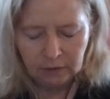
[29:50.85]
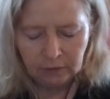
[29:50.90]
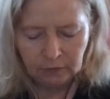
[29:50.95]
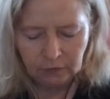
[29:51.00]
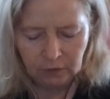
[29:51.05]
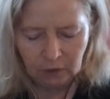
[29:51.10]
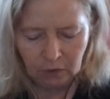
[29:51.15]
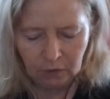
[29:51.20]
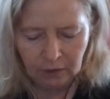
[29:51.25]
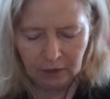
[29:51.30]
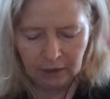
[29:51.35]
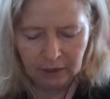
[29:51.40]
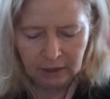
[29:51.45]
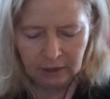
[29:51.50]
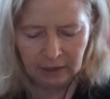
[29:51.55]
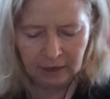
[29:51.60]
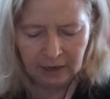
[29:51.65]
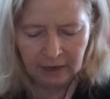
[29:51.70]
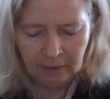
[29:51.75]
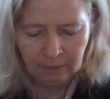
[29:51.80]
So they
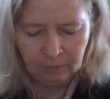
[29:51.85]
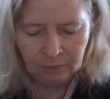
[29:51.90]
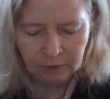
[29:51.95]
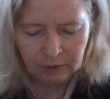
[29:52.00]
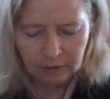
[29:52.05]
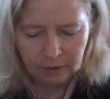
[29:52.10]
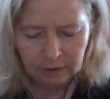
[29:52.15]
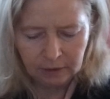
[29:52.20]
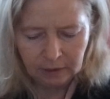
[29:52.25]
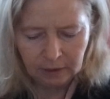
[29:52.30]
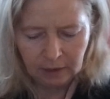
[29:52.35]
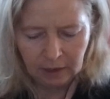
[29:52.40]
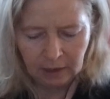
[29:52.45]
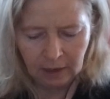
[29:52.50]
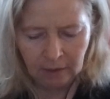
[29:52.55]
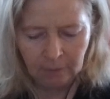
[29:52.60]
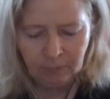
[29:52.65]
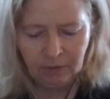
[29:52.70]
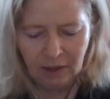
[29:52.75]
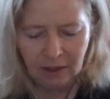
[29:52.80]
claimed,
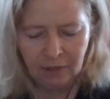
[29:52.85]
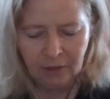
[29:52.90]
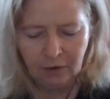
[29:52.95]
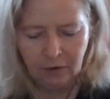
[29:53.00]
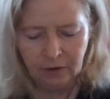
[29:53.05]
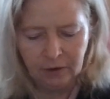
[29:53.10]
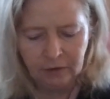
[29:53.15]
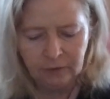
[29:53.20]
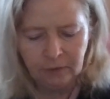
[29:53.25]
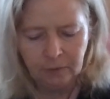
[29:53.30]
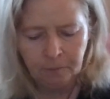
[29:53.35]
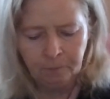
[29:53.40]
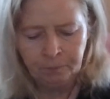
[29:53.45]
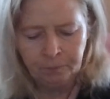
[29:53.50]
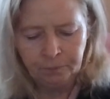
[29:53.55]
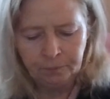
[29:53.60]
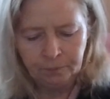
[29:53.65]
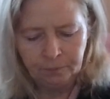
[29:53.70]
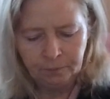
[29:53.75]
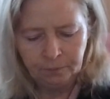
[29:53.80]
um, yeah, there it is.
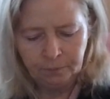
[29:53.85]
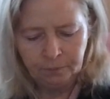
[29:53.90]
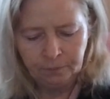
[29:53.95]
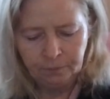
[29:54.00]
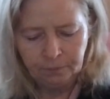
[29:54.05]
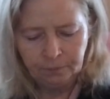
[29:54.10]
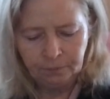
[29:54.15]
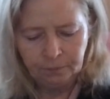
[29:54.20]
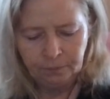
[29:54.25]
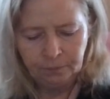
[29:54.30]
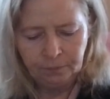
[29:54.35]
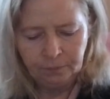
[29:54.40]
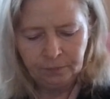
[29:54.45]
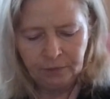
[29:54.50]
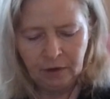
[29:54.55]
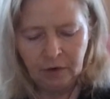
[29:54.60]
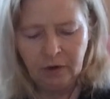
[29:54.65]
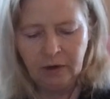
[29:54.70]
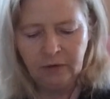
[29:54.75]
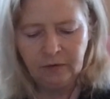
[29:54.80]

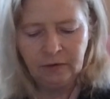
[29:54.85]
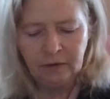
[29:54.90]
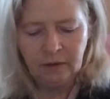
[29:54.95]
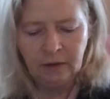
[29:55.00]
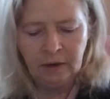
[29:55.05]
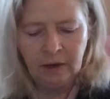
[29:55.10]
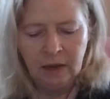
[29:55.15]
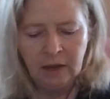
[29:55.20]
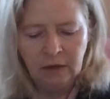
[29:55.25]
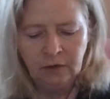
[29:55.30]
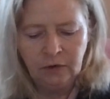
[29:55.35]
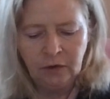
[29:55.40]
There it is in that.